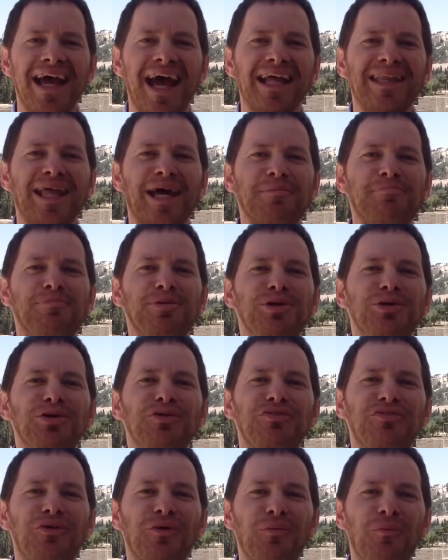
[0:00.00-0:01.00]
at that
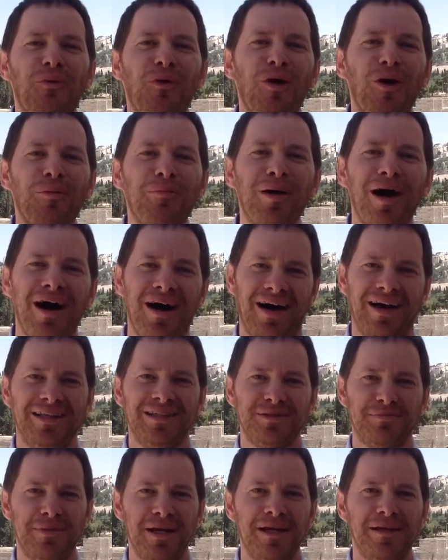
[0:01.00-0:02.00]
beautiful wall
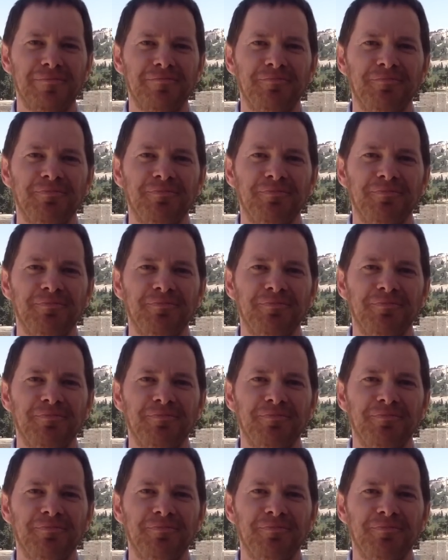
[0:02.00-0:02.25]
behind me.